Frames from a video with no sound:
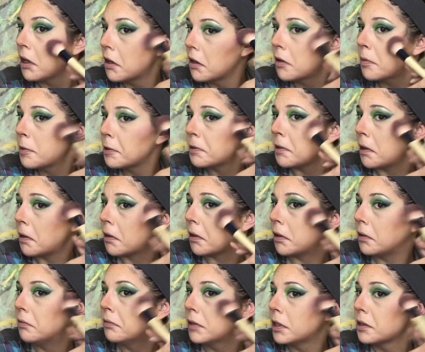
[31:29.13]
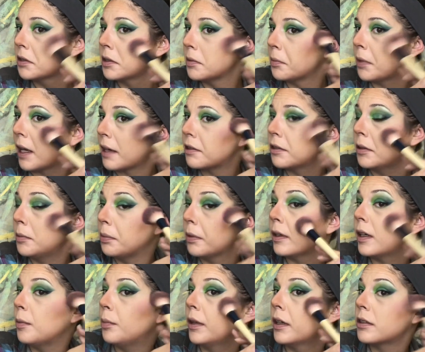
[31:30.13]
100% could. There's some actually
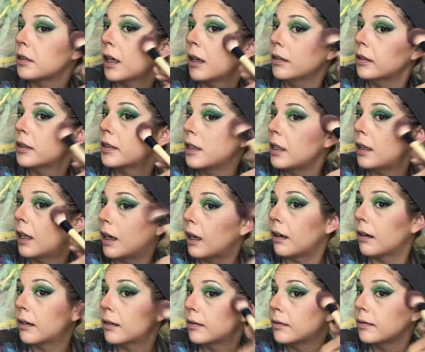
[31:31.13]
pretty blush colors in there.